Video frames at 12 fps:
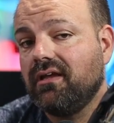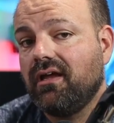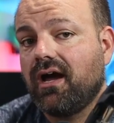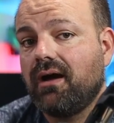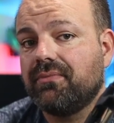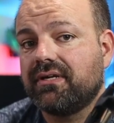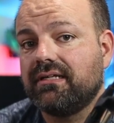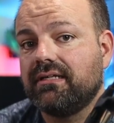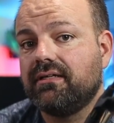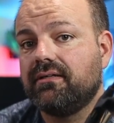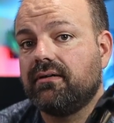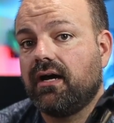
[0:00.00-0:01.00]
I'm going
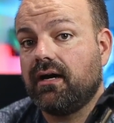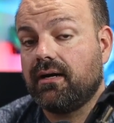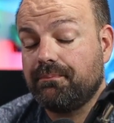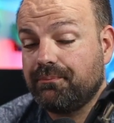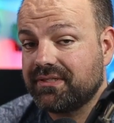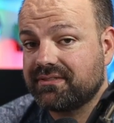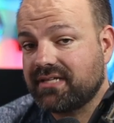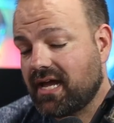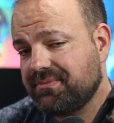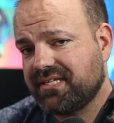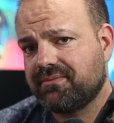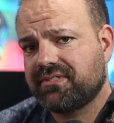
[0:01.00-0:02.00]
to put
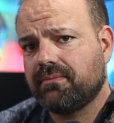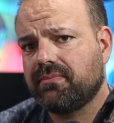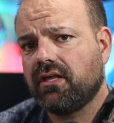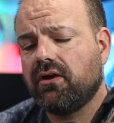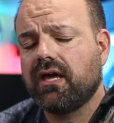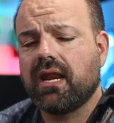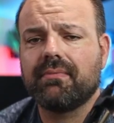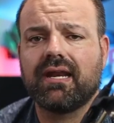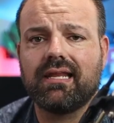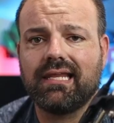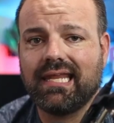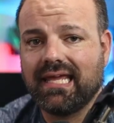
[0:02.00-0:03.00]
timestamps down below, and I'm going
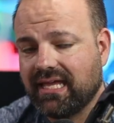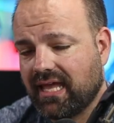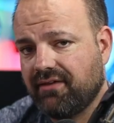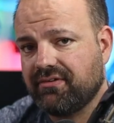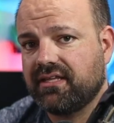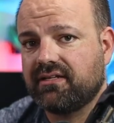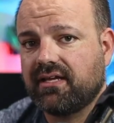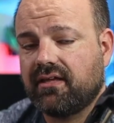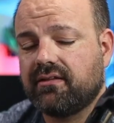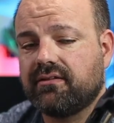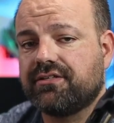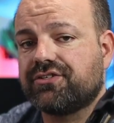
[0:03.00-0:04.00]
to link everything down
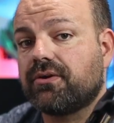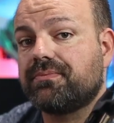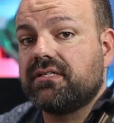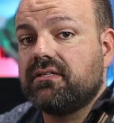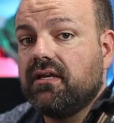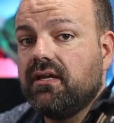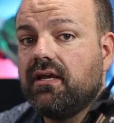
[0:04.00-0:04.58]
in the description